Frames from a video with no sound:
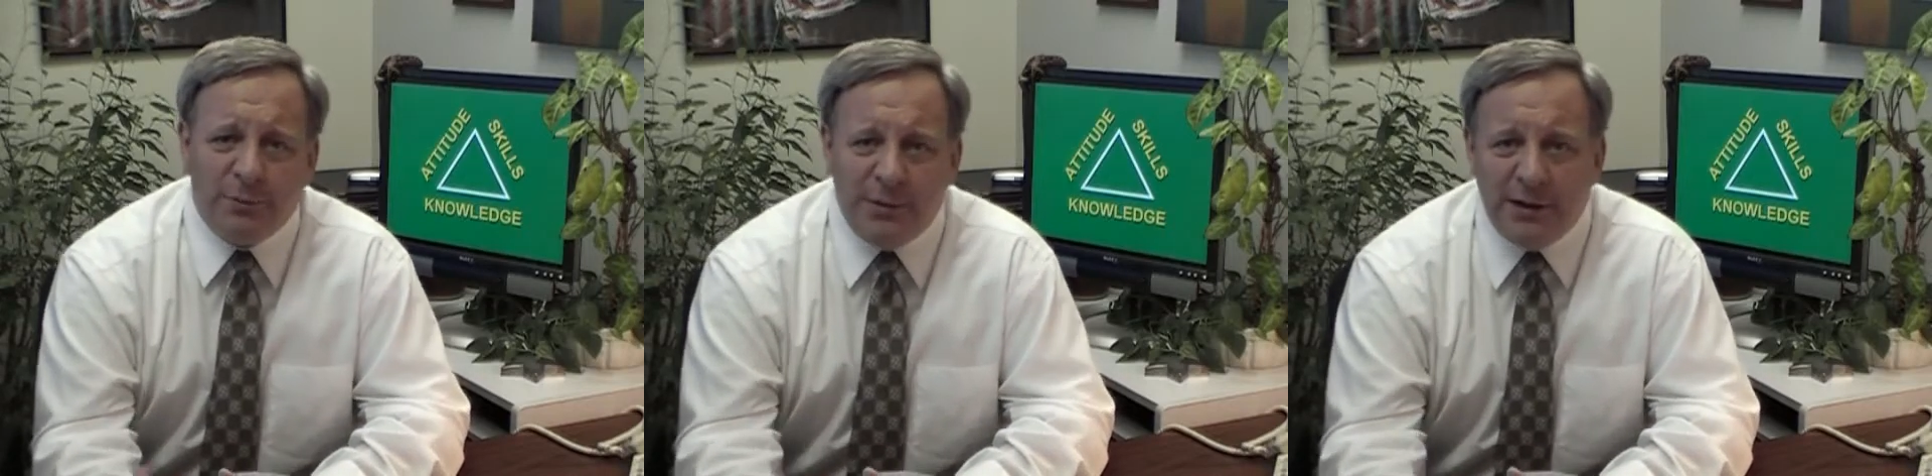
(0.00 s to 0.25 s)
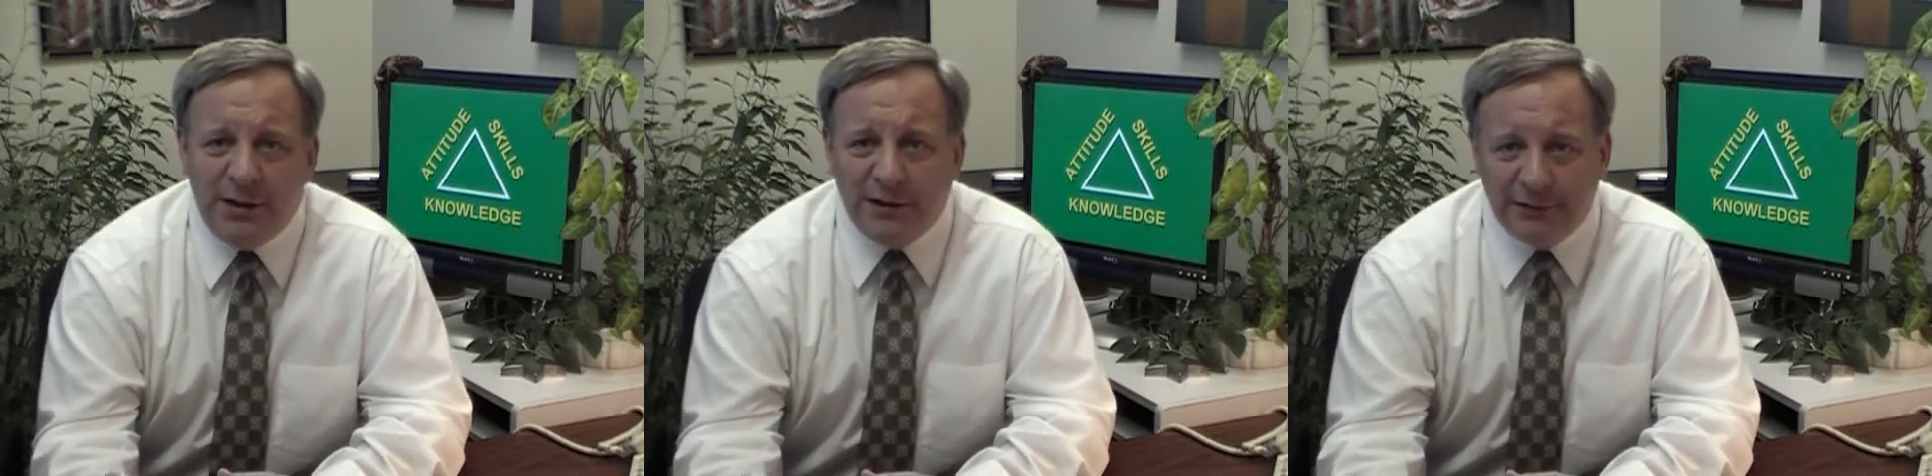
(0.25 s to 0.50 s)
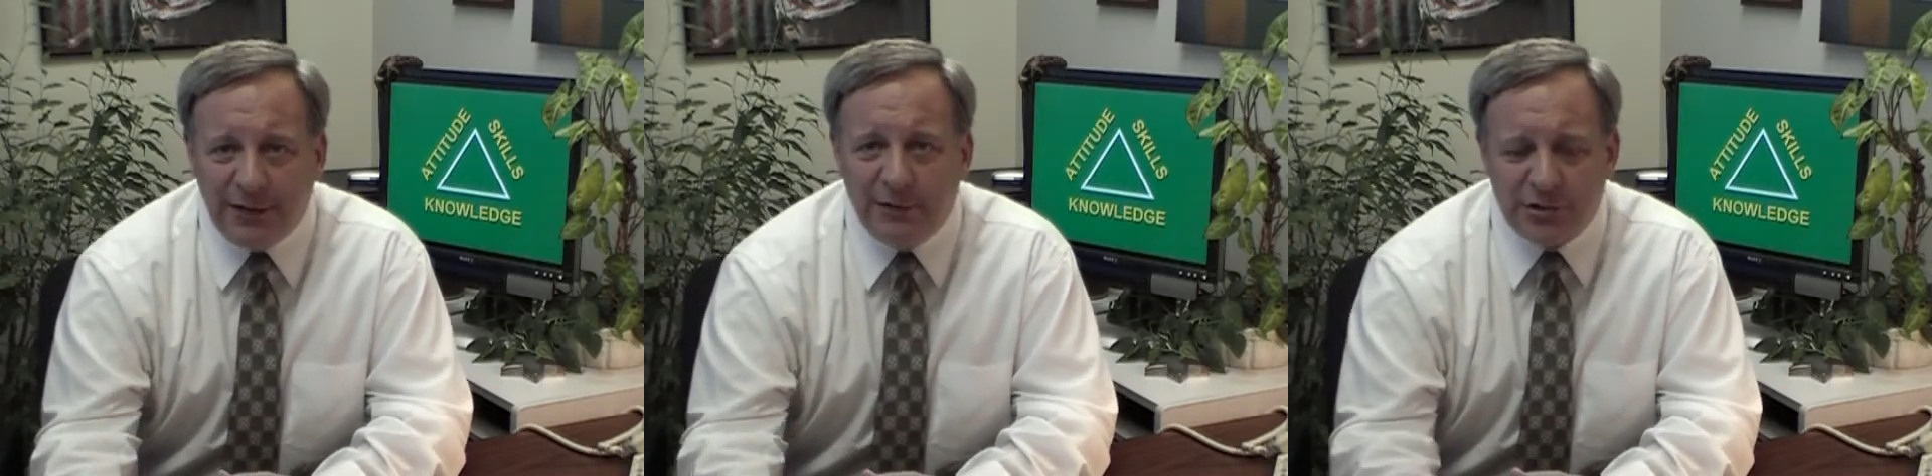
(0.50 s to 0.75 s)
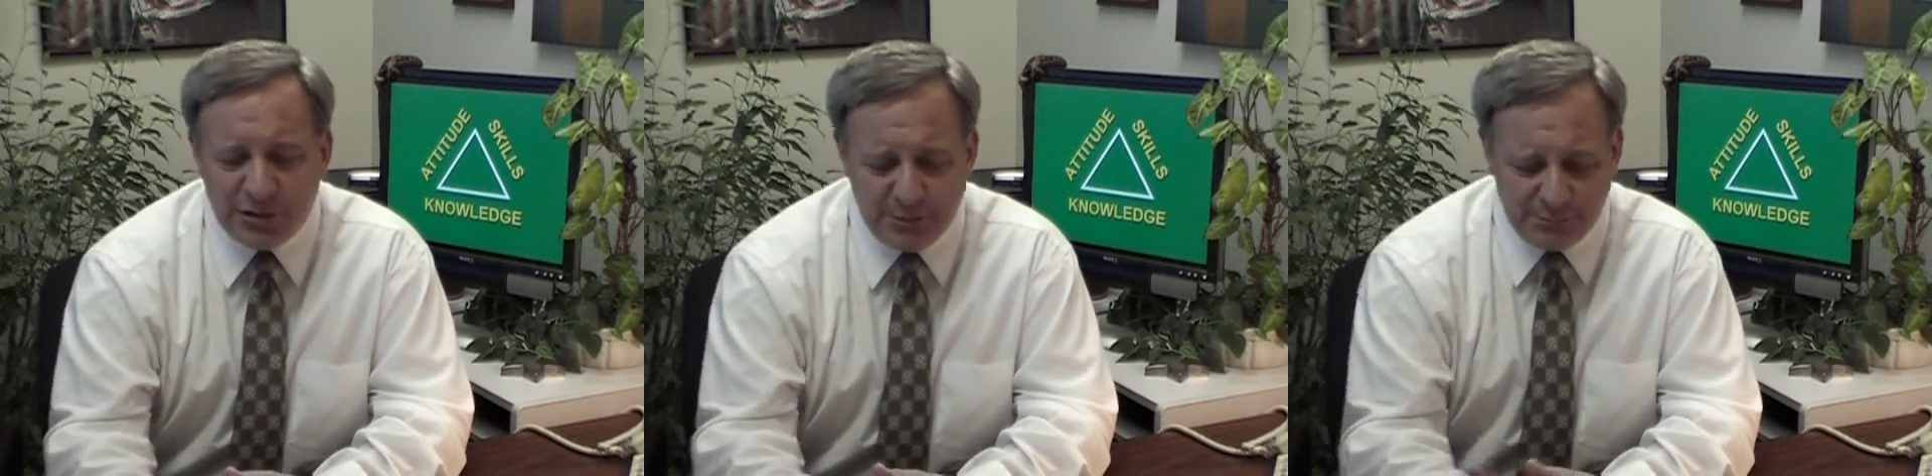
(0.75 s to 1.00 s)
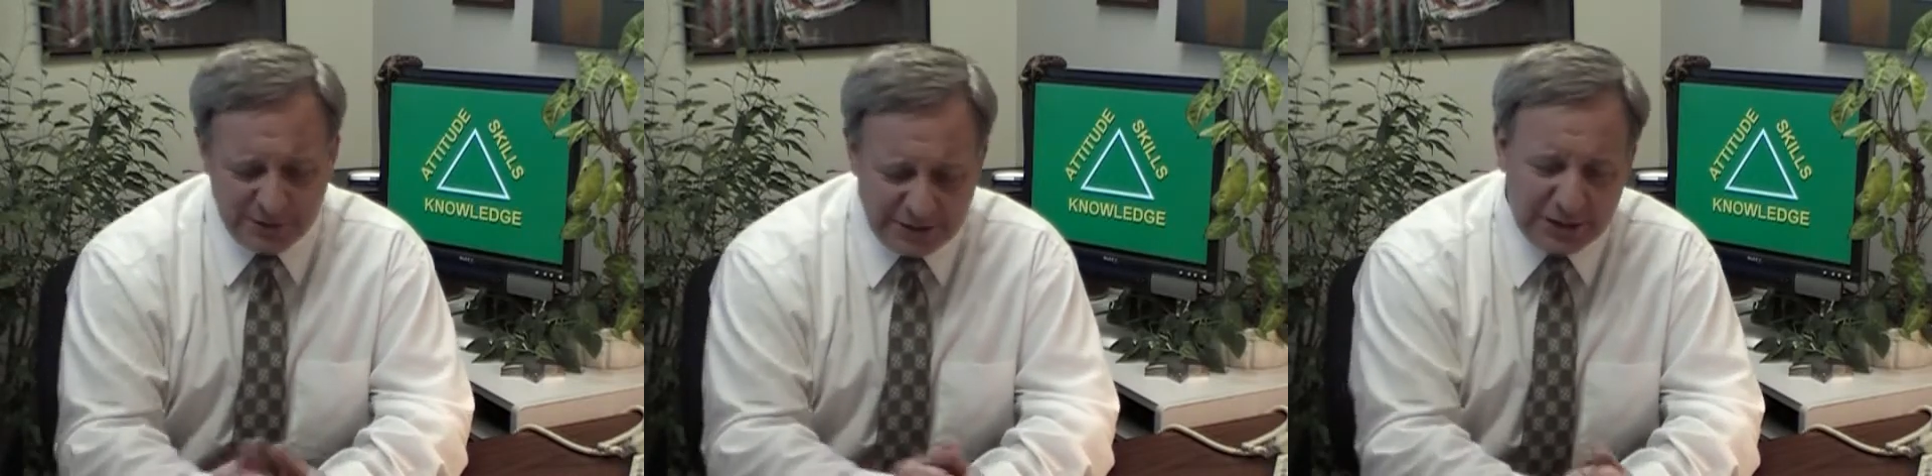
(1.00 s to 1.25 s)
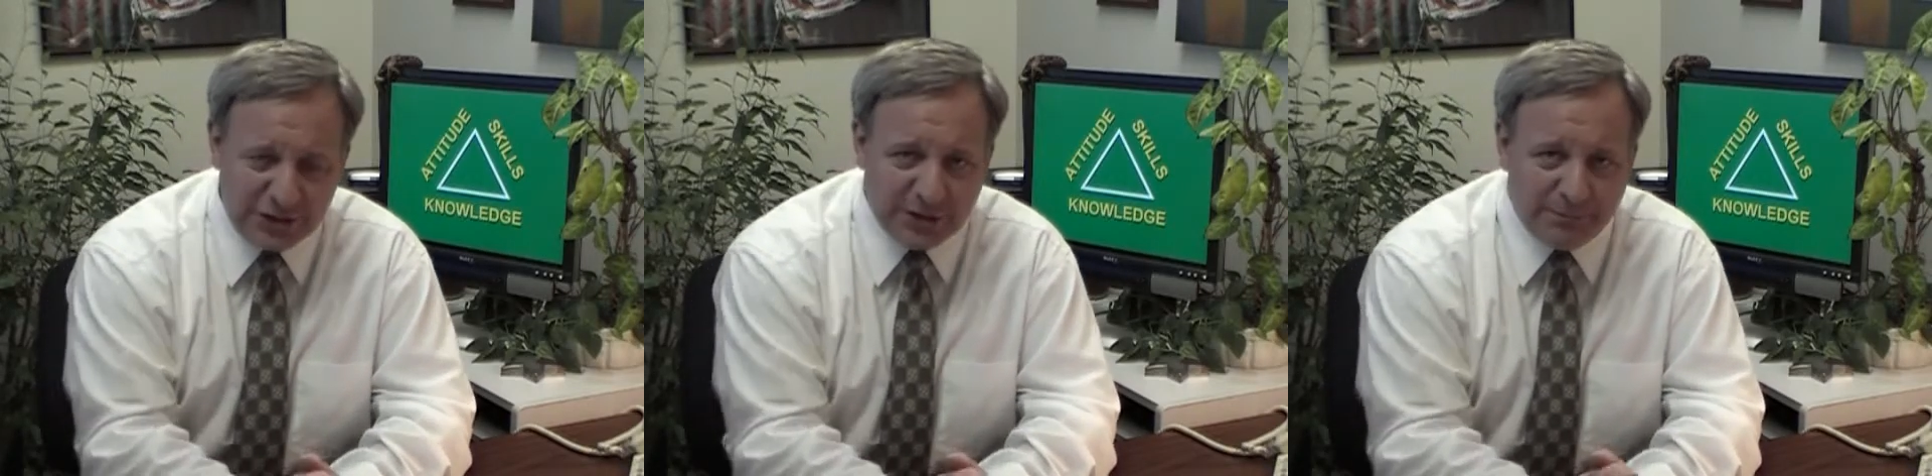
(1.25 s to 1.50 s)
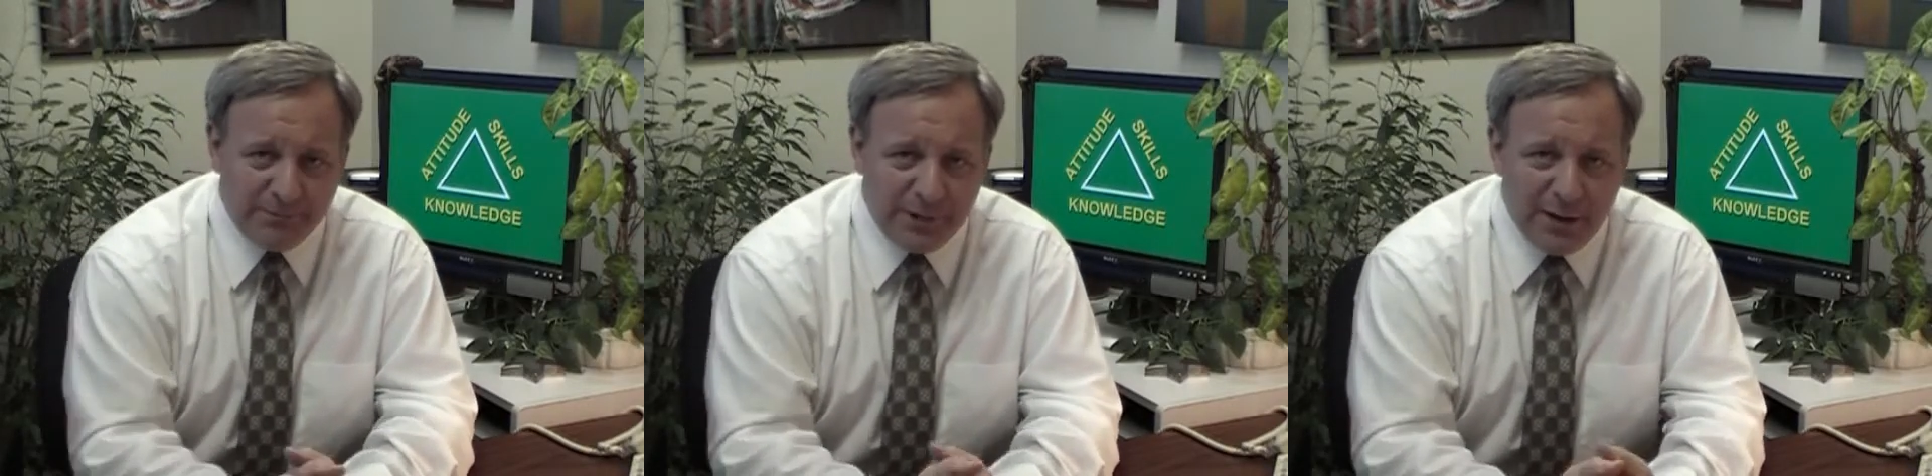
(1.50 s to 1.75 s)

to be in a leadership position,